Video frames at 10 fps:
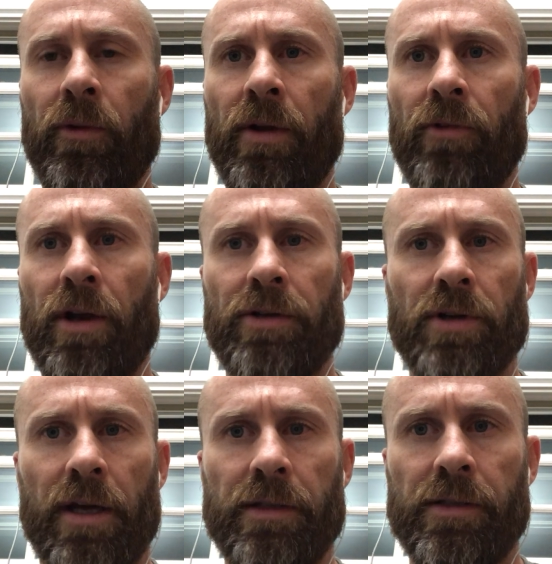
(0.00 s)
whenever I
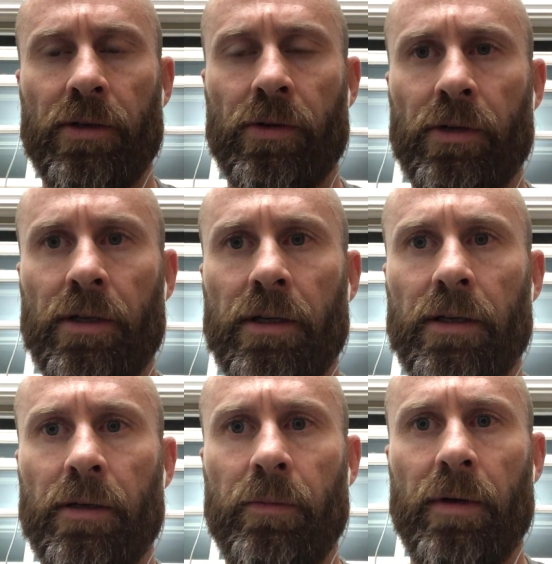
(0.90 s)
tried to,
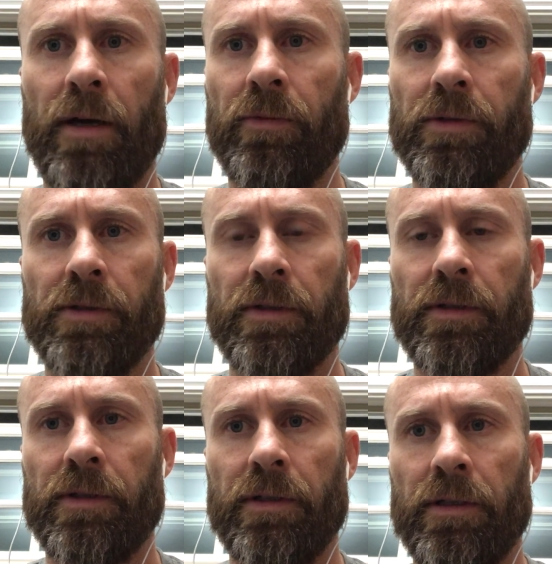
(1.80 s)
I would
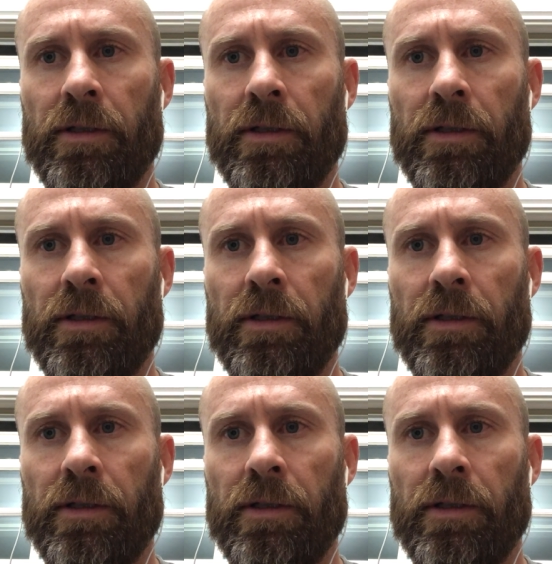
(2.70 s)
just